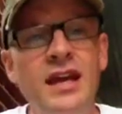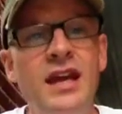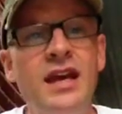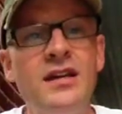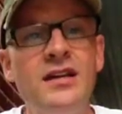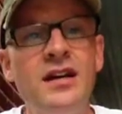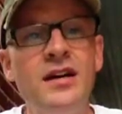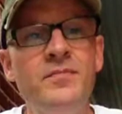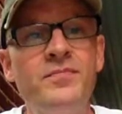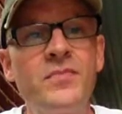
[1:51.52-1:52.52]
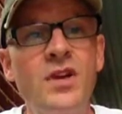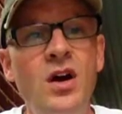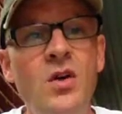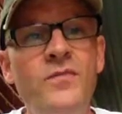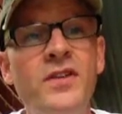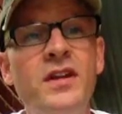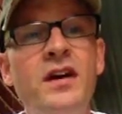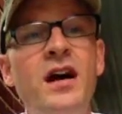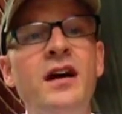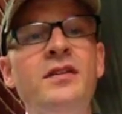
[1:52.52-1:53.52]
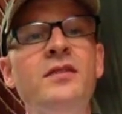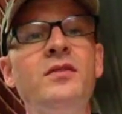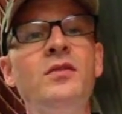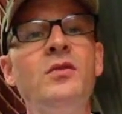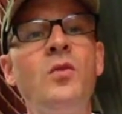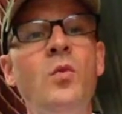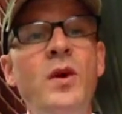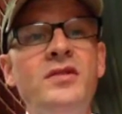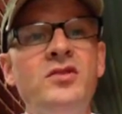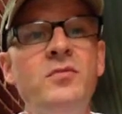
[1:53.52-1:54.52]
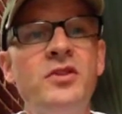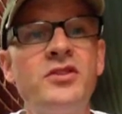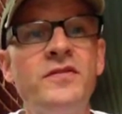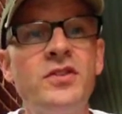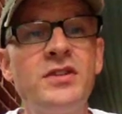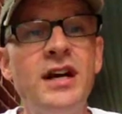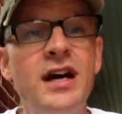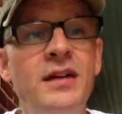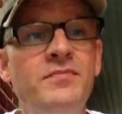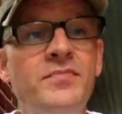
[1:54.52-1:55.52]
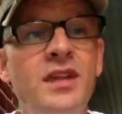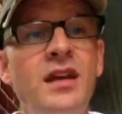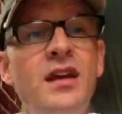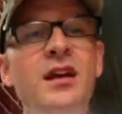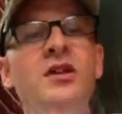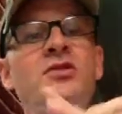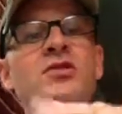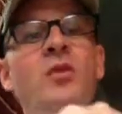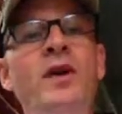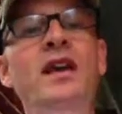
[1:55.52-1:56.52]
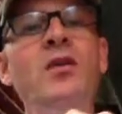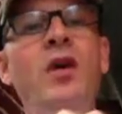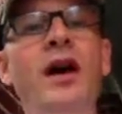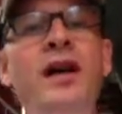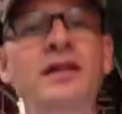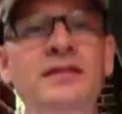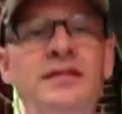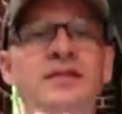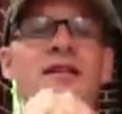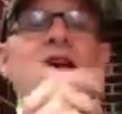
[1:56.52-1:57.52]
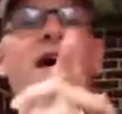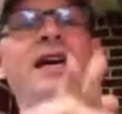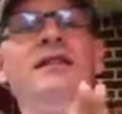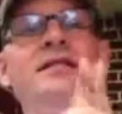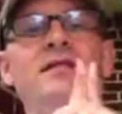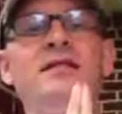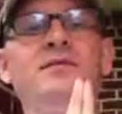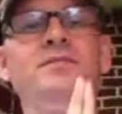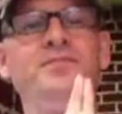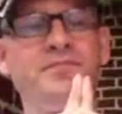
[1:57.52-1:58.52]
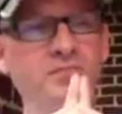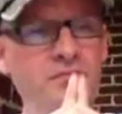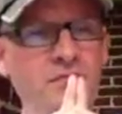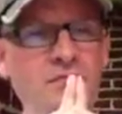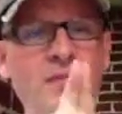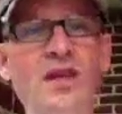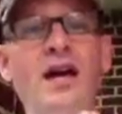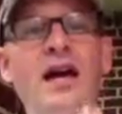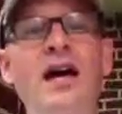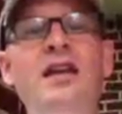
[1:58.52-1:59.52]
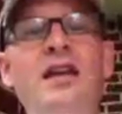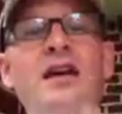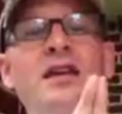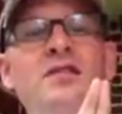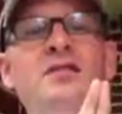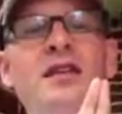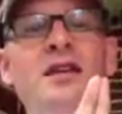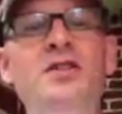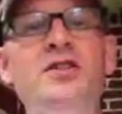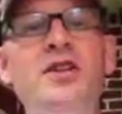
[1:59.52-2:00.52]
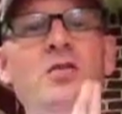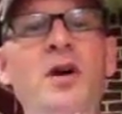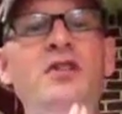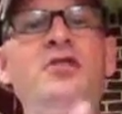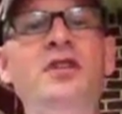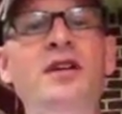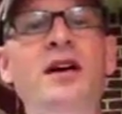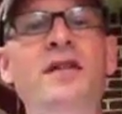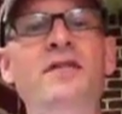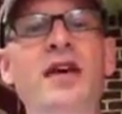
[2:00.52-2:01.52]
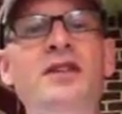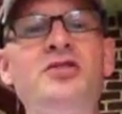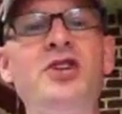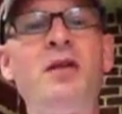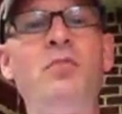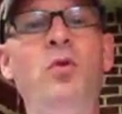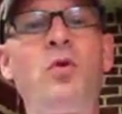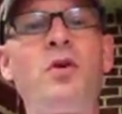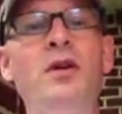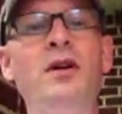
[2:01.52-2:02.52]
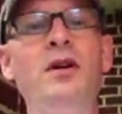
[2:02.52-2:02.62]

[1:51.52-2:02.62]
and hopefully not waste too much of your time. So anyway, tonight, again, it's the continuation of the Sj Porr